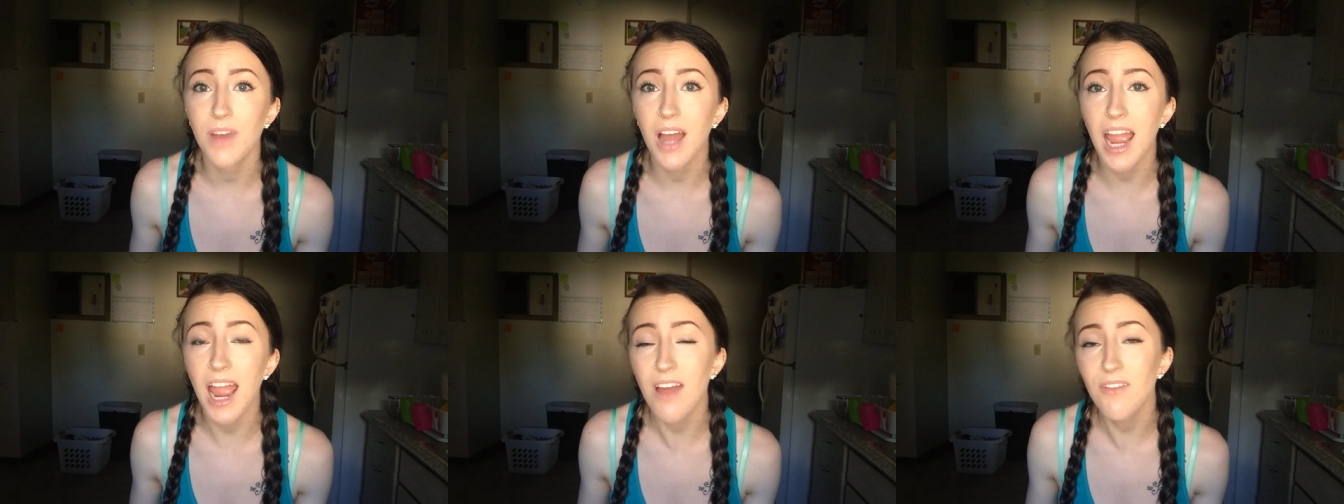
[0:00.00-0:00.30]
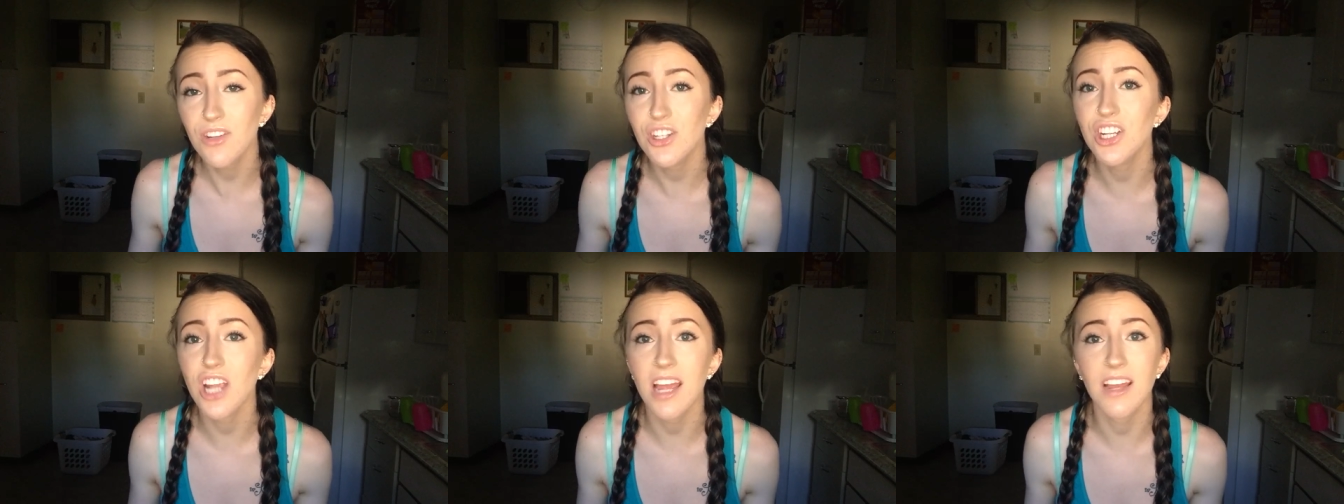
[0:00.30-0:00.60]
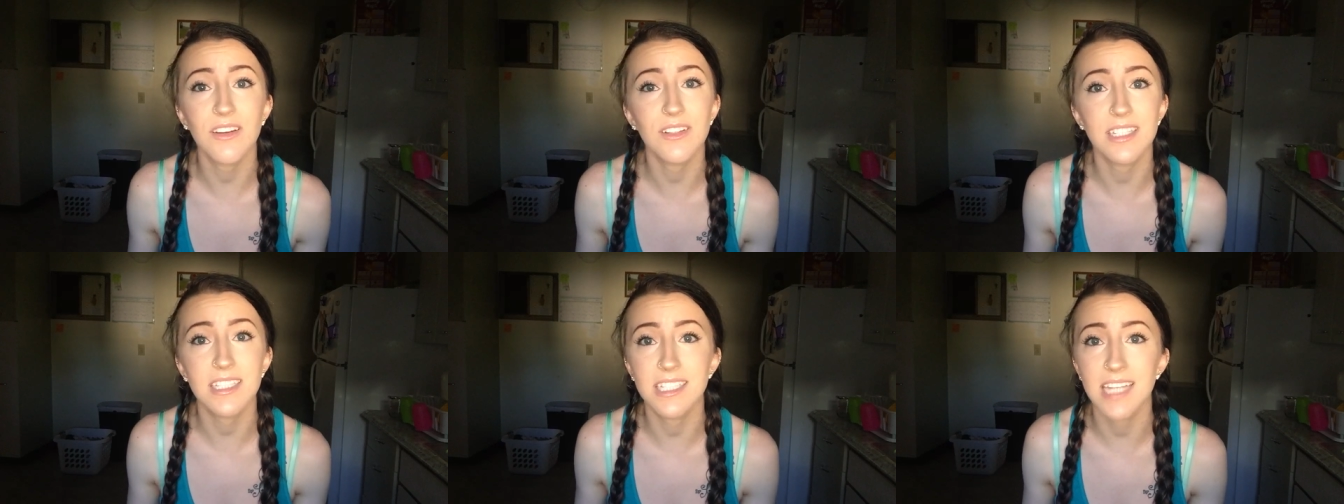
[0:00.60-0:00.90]
I have a
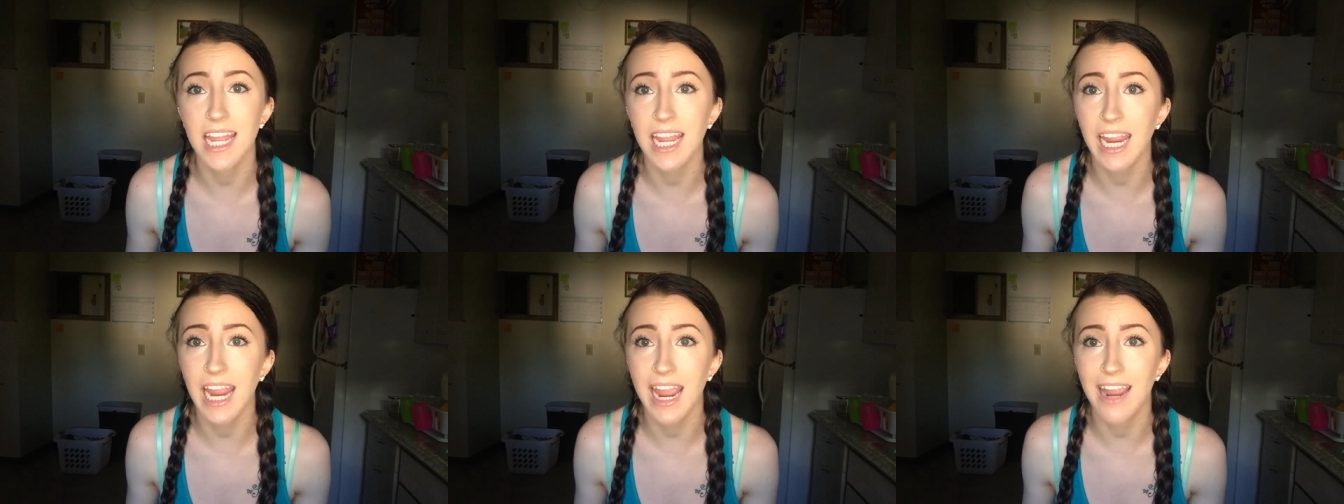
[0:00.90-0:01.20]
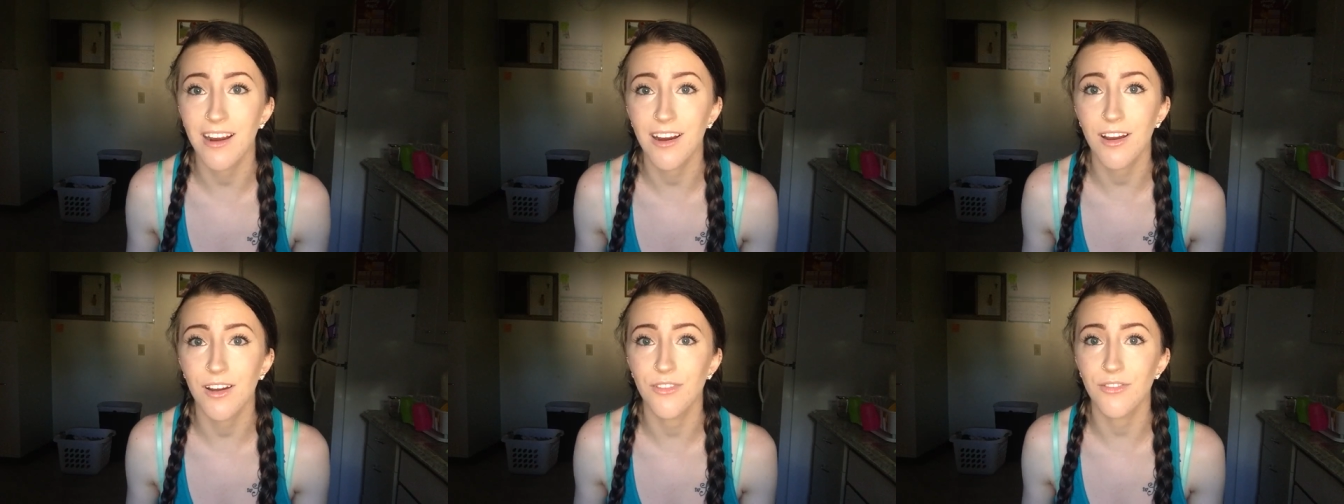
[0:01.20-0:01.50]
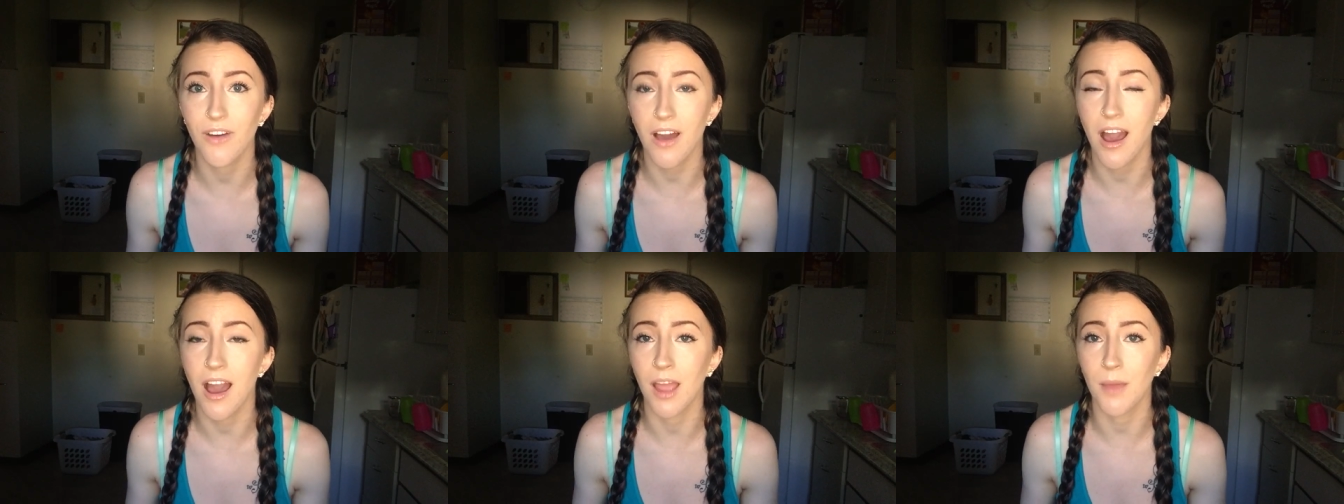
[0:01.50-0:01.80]
child to take care
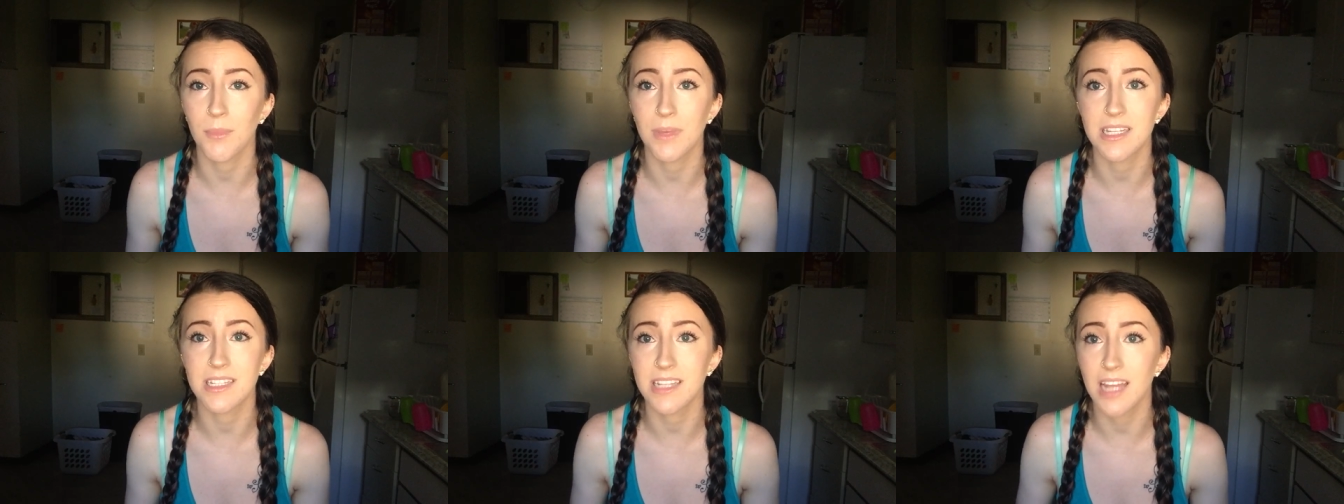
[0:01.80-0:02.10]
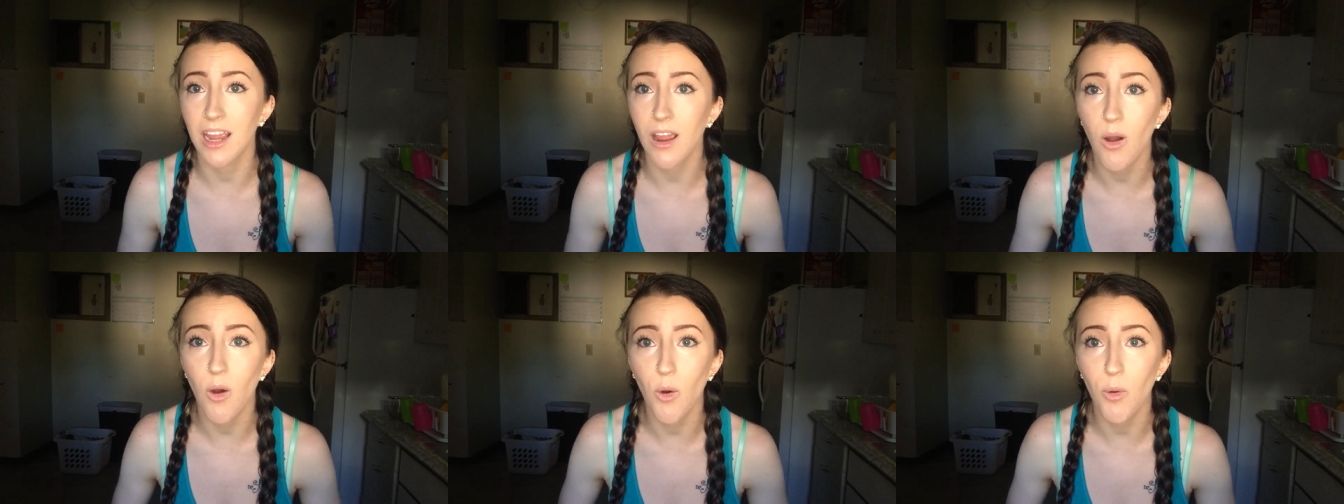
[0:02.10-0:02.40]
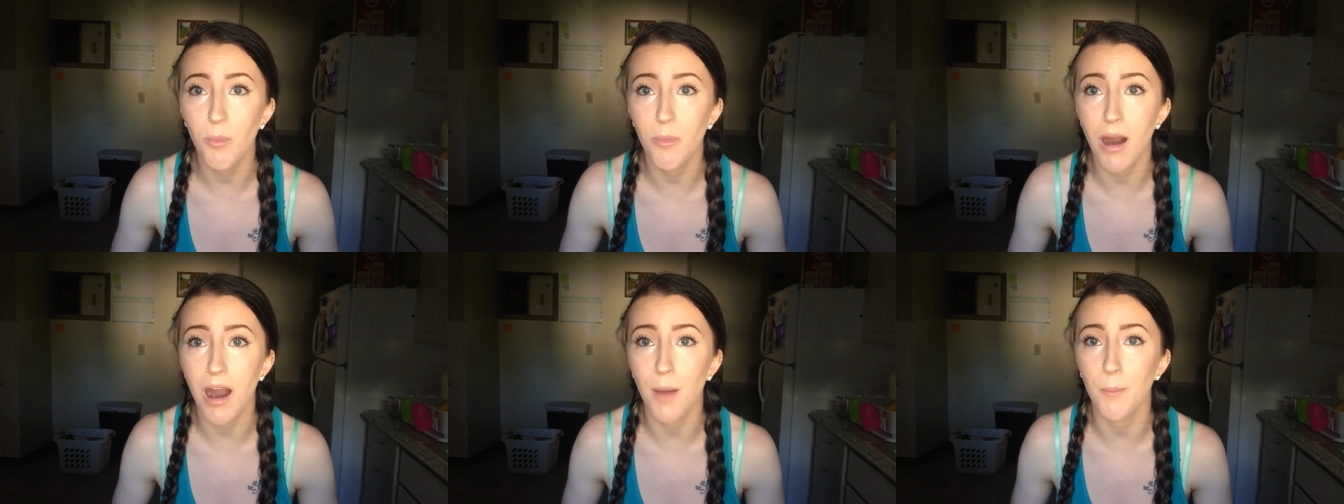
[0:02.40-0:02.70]
of. I'm a
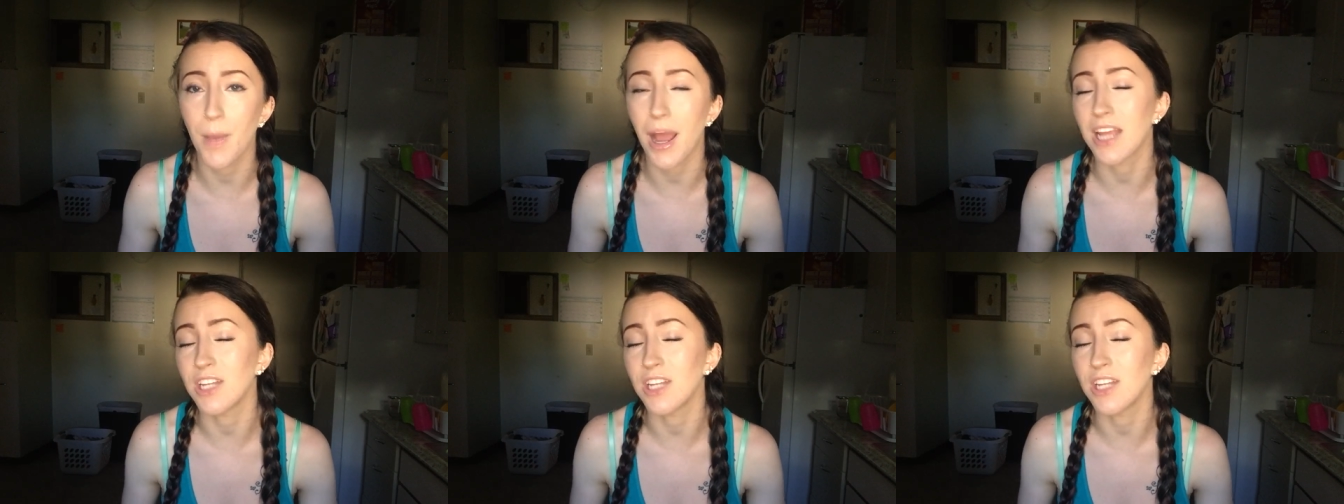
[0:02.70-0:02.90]
stay-at-home mom.